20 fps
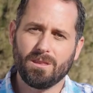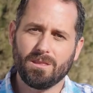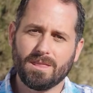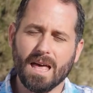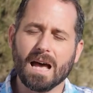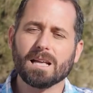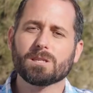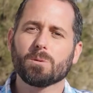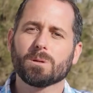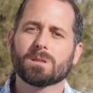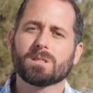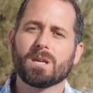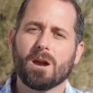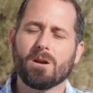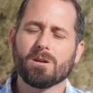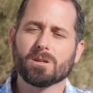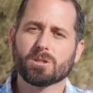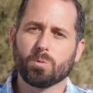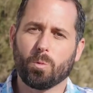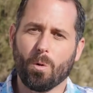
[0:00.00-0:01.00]
that's what
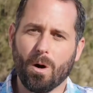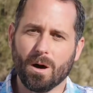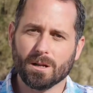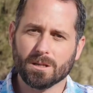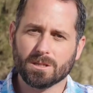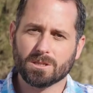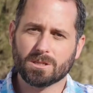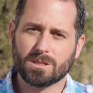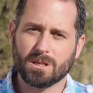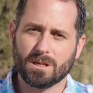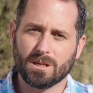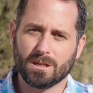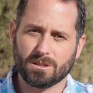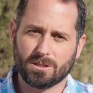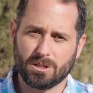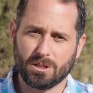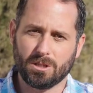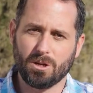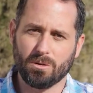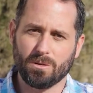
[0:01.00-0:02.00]
terrorists want us to
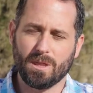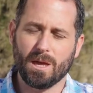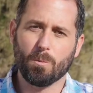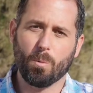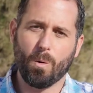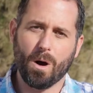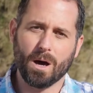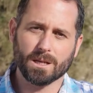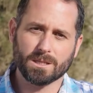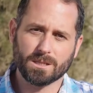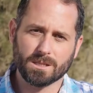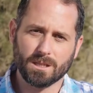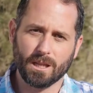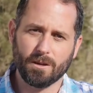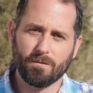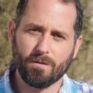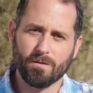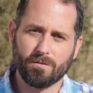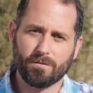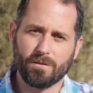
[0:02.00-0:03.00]
do. They want us to
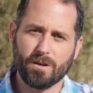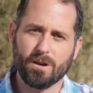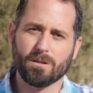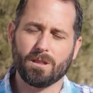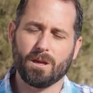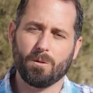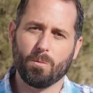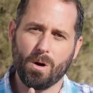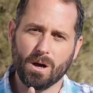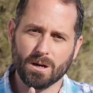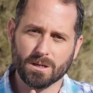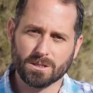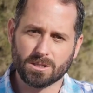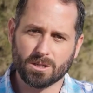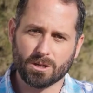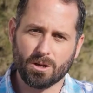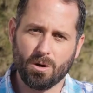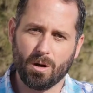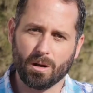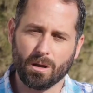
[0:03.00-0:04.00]
live in fear. They want us
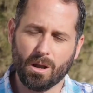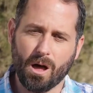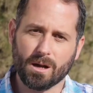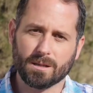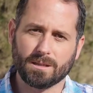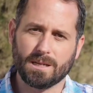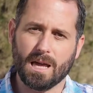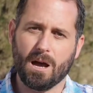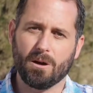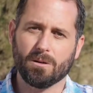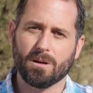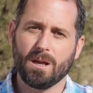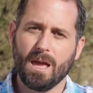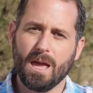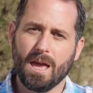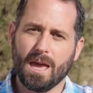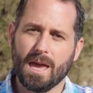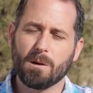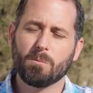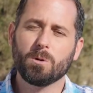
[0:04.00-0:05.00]
to go on lockdown.
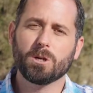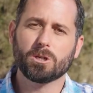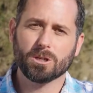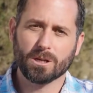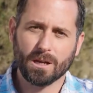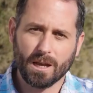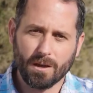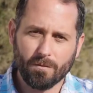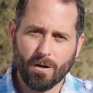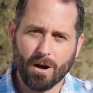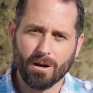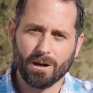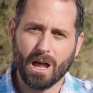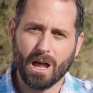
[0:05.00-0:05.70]
And we should live our